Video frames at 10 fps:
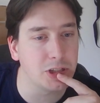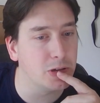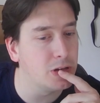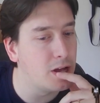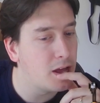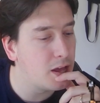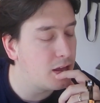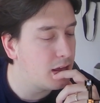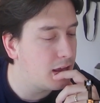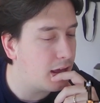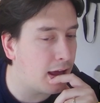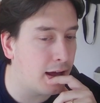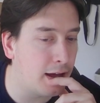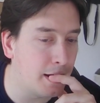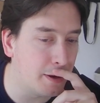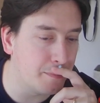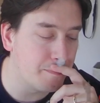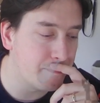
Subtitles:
2. And